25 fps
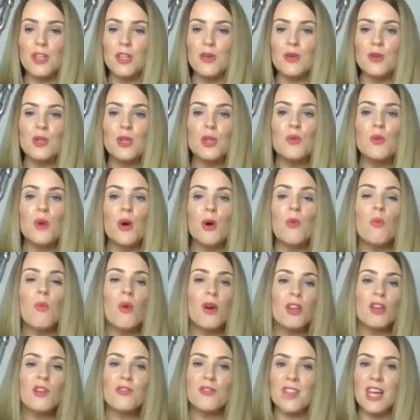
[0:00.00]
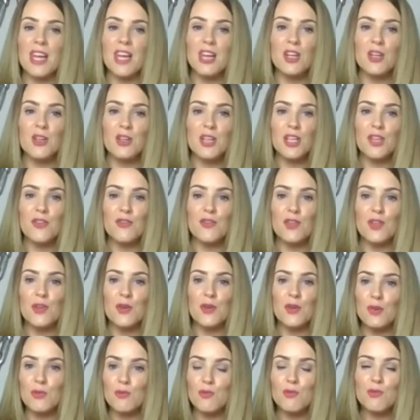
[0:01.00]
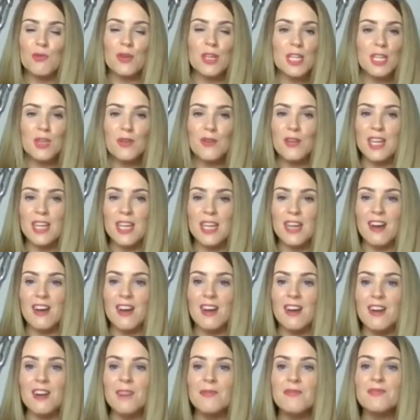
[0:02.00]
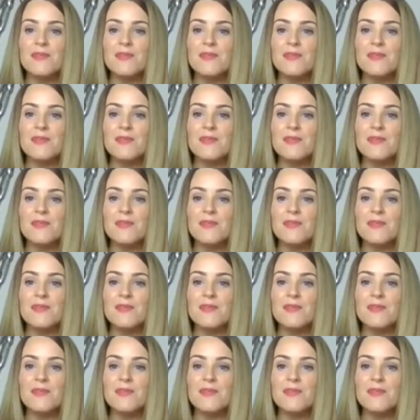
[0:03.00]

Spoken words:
you are one of that lucky few. You really are.